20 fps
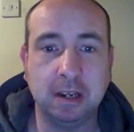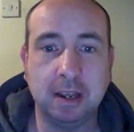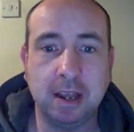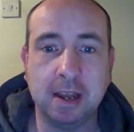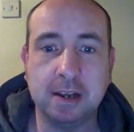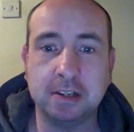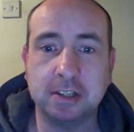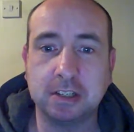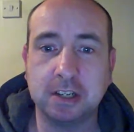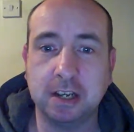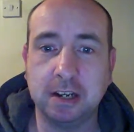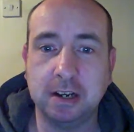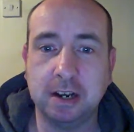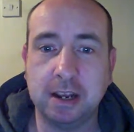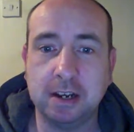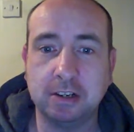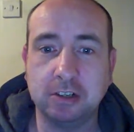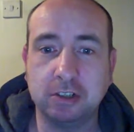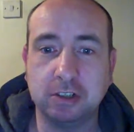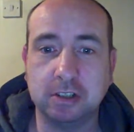get
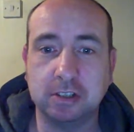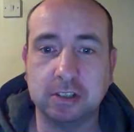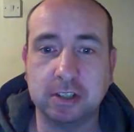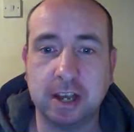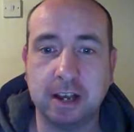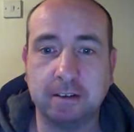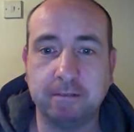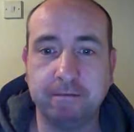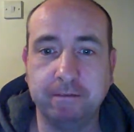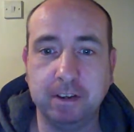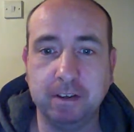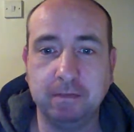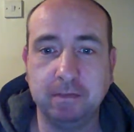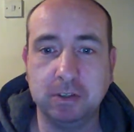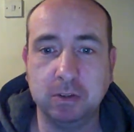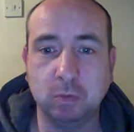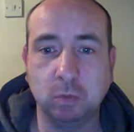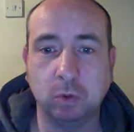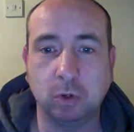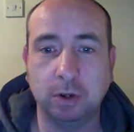connections at
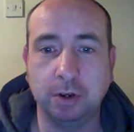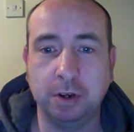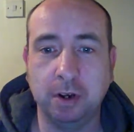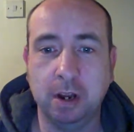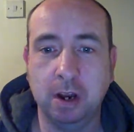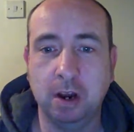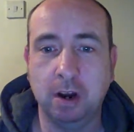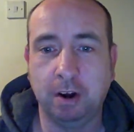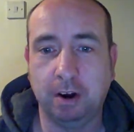51